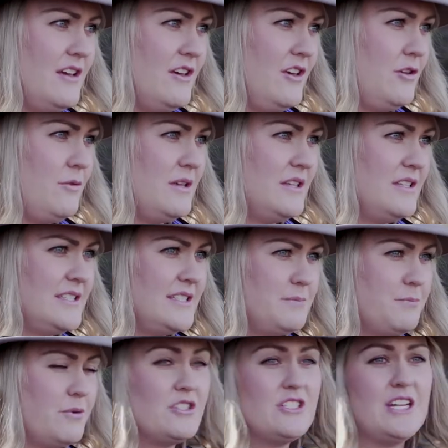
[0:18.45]
who
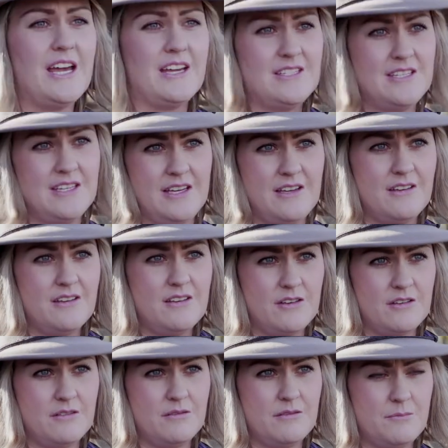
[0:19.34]
is protecting
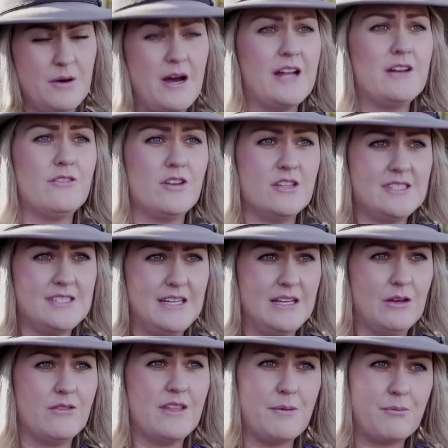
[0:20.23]

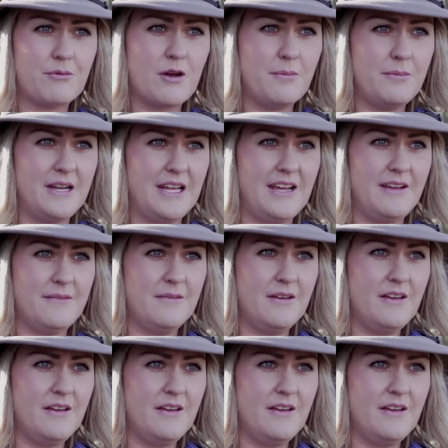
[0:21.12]
biodiversity on their property.